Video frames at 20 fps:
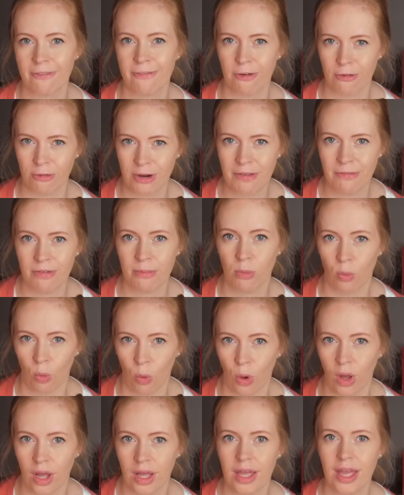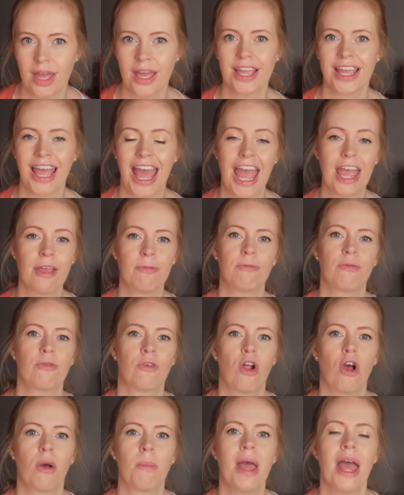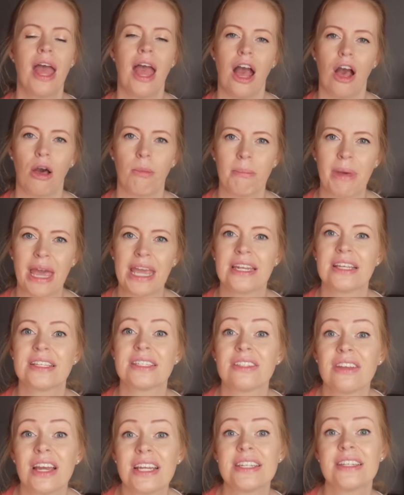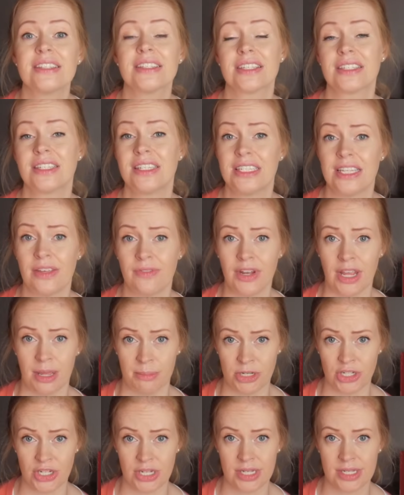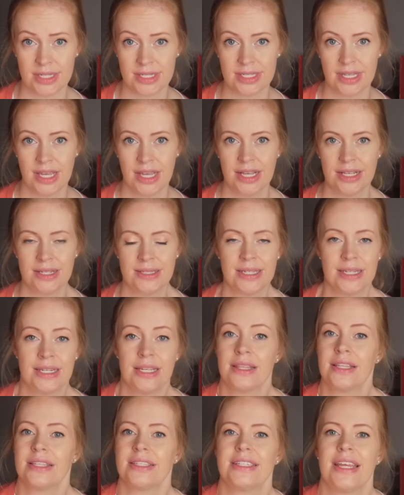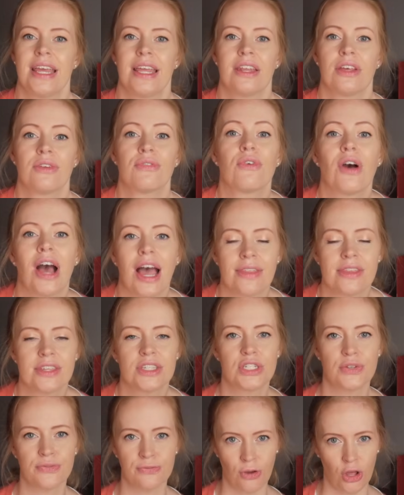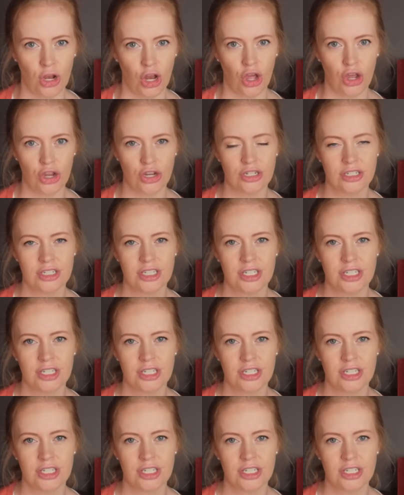forevermore came from Almeida's 1967 images, setting the standard for others to follow.